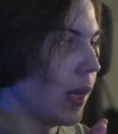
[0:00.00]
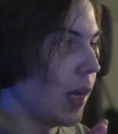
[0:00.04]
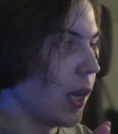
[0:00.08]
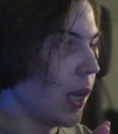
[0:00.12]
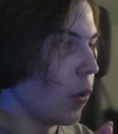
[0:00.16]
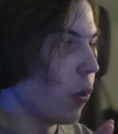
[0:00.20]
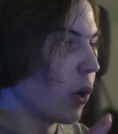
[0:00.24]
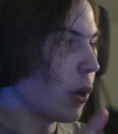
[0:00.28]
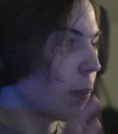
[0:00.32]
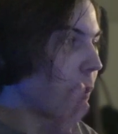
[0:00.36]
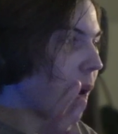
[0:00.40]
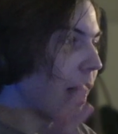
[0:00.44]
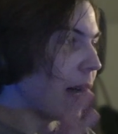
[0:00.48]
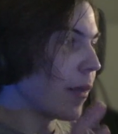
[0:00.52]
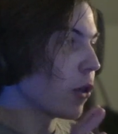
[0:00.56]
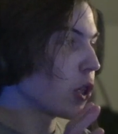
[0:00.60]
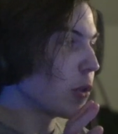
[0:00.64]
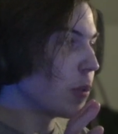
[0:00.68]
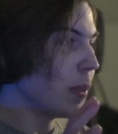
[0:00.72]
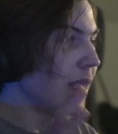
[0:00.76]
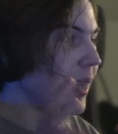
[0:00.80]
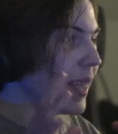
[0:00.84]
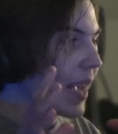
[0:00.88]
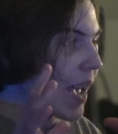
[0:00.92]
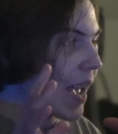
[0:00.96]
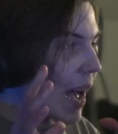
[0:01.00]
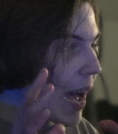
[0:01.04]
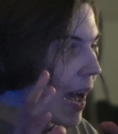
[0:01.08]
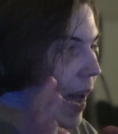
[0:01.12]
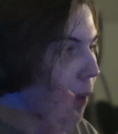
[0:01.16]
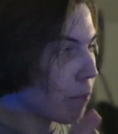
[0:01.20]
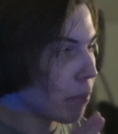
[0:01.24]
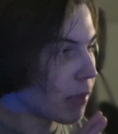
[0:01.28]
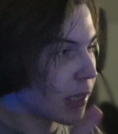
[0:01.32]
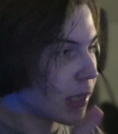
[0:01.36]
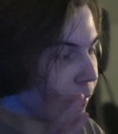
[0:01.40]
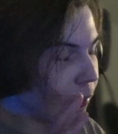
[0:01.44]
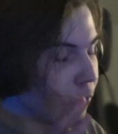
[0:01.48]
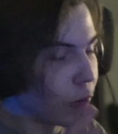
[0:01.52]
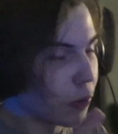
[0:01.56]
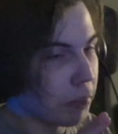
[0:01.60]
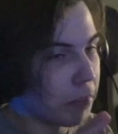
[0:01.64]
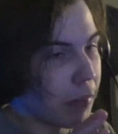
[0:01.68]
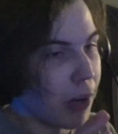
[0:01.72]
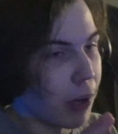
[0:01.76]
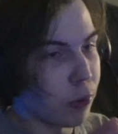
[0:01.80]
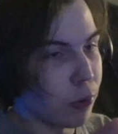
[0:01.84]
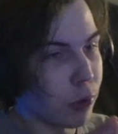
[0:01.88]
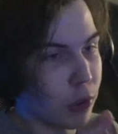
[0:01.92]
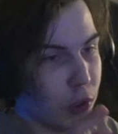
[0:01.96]
What bothers me the absolute
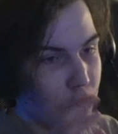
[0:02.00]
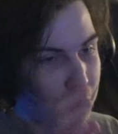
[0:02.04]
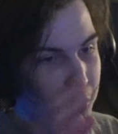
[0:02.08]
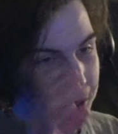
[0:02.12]
most?